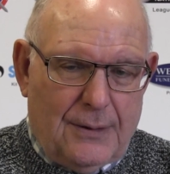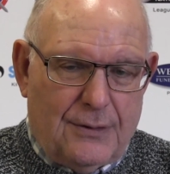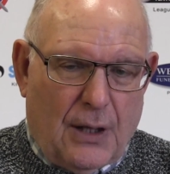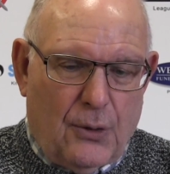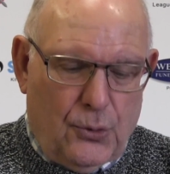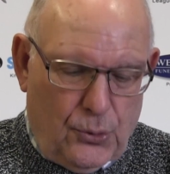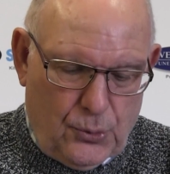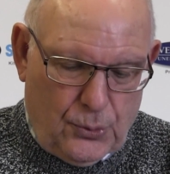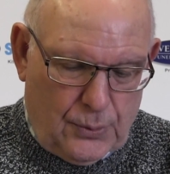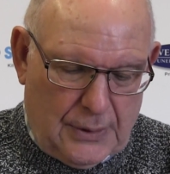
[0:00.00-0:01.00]

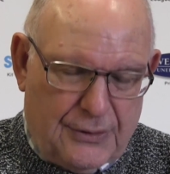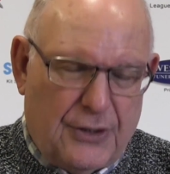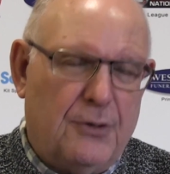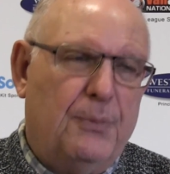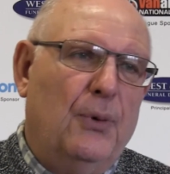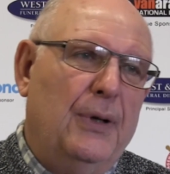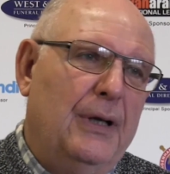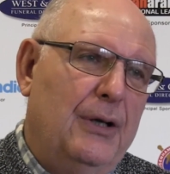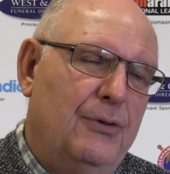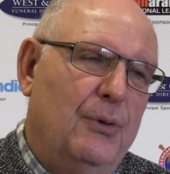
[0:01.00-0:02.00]
So, as
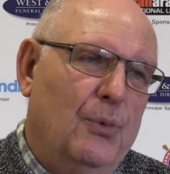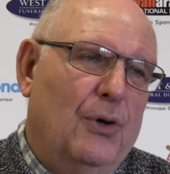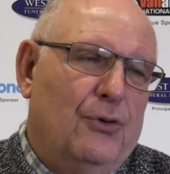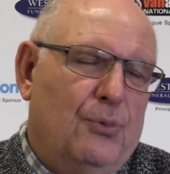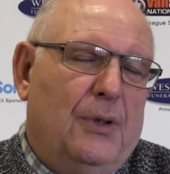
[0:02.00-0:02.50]
disappointing as it was,